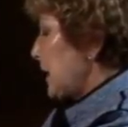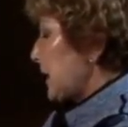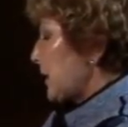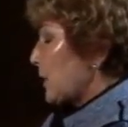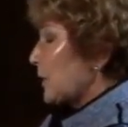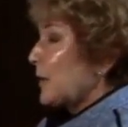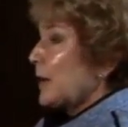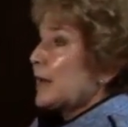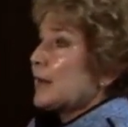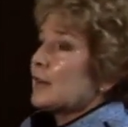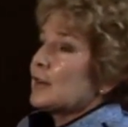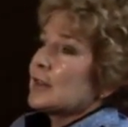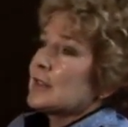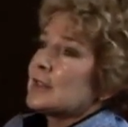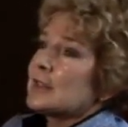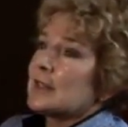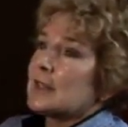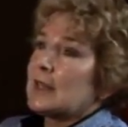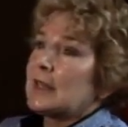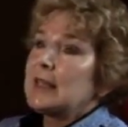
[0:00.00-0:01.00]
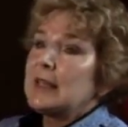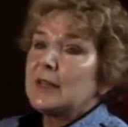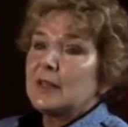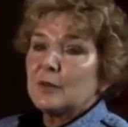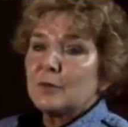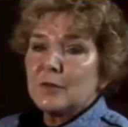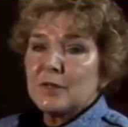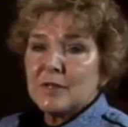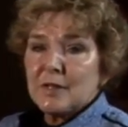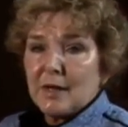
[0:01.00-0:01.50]
through, and of course the
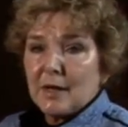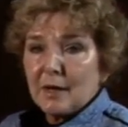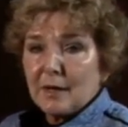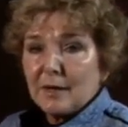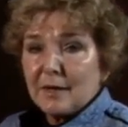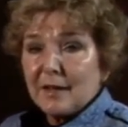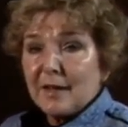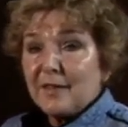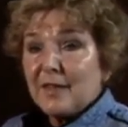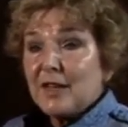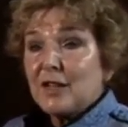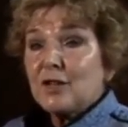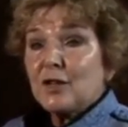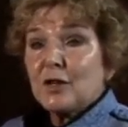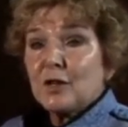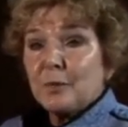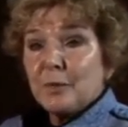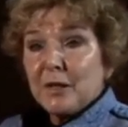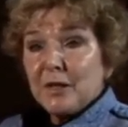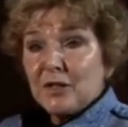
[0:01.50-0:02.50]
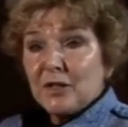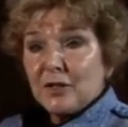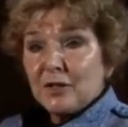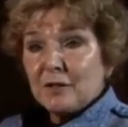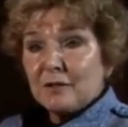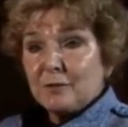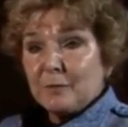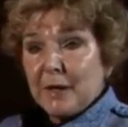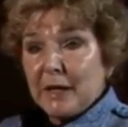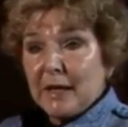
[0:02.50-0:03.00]
gleaner was there, and they took a picture
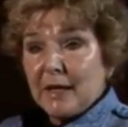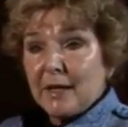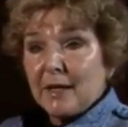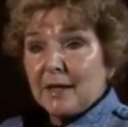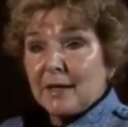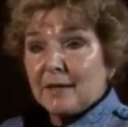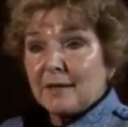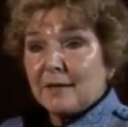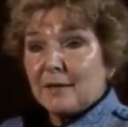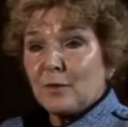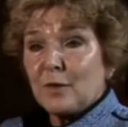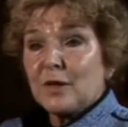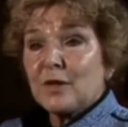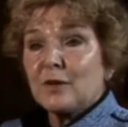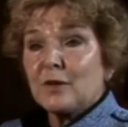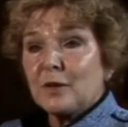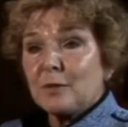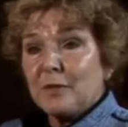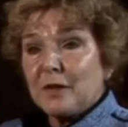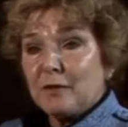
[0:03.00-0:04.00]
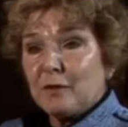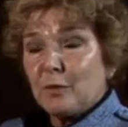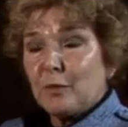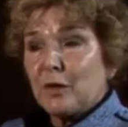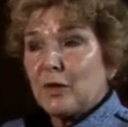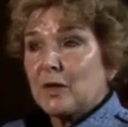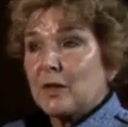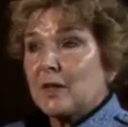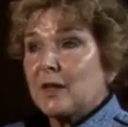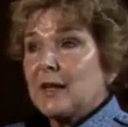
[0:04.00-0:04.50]
of me with Lord
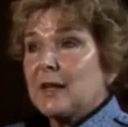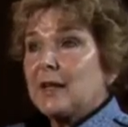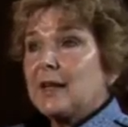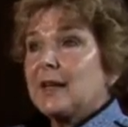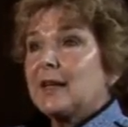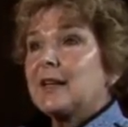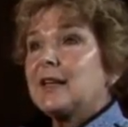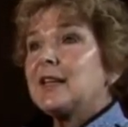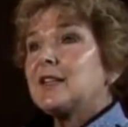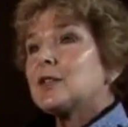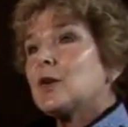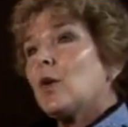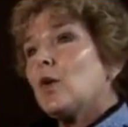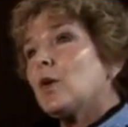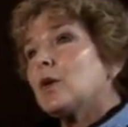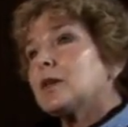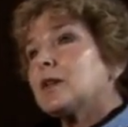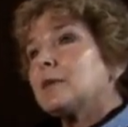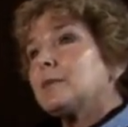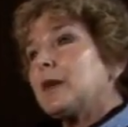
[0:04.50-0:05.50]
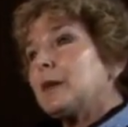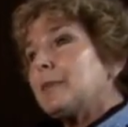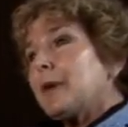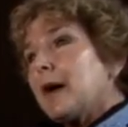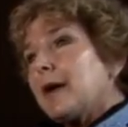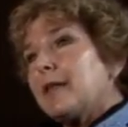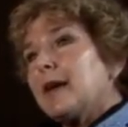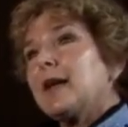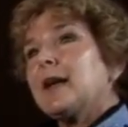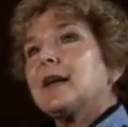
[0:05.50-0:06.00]
Beaverbrook, and he's holding me
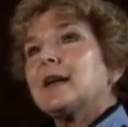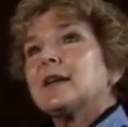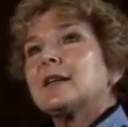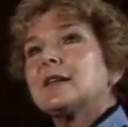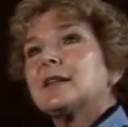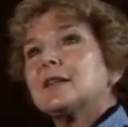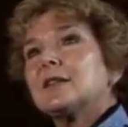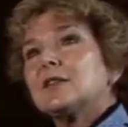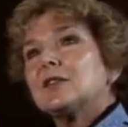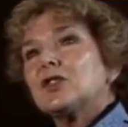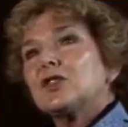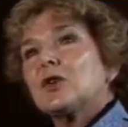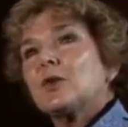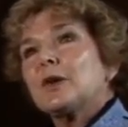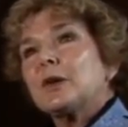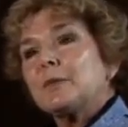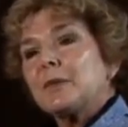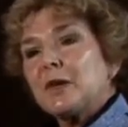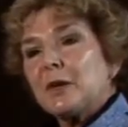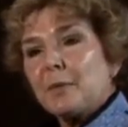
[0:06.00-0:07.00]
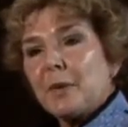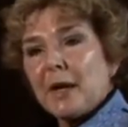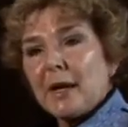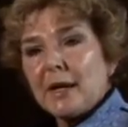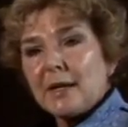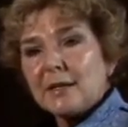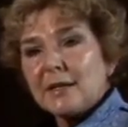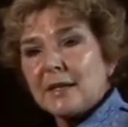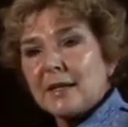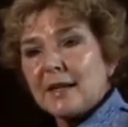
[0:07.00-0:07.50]
by the hand and showing me a
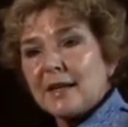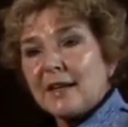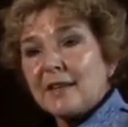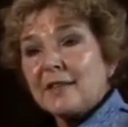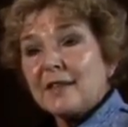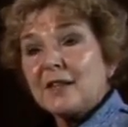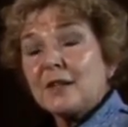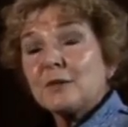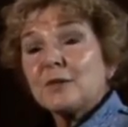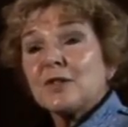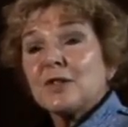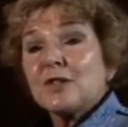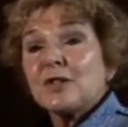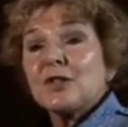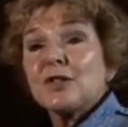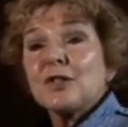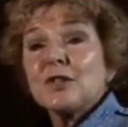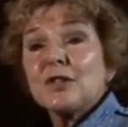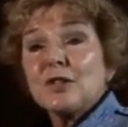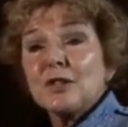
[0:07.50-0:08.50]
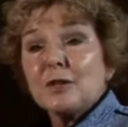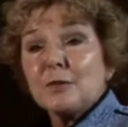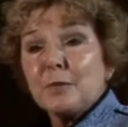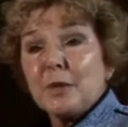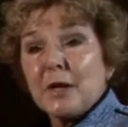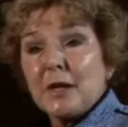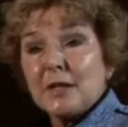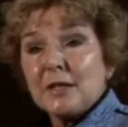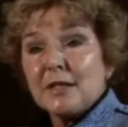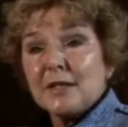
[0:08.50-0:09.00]
painting, and I think it was a Turner
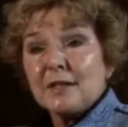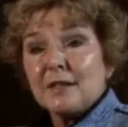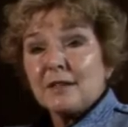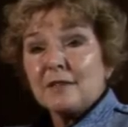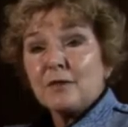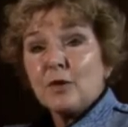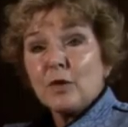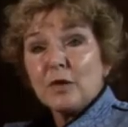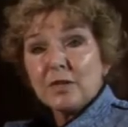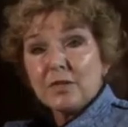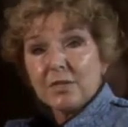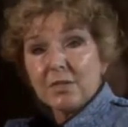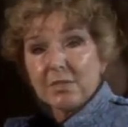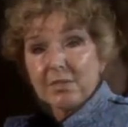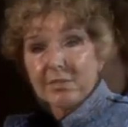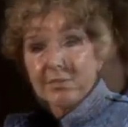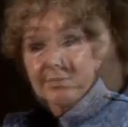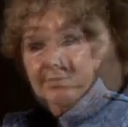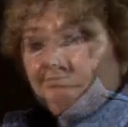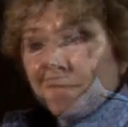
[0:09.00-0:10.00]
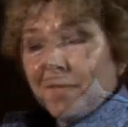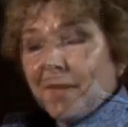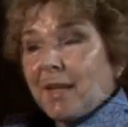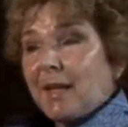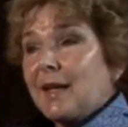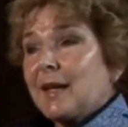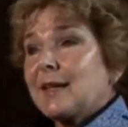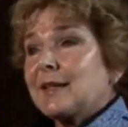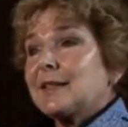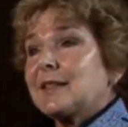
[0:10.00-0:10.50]
painting of horses.
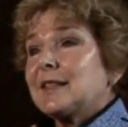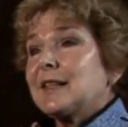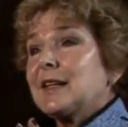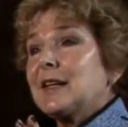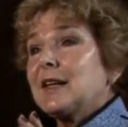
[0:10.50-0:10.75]
And